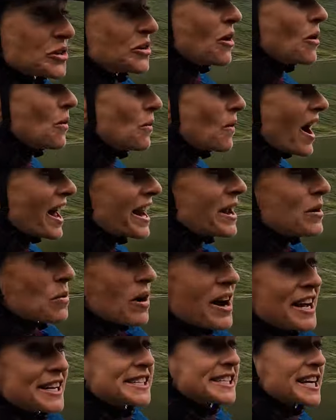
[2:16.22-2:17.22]
you know what? It
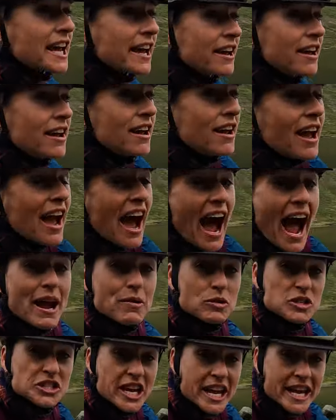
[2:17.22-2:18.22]
was, I
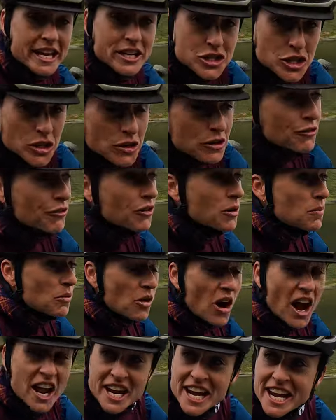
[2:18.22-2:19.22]
was injured from
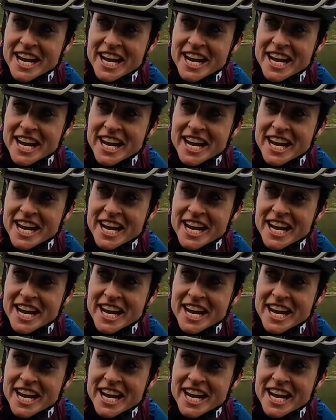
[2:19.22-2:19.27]
running.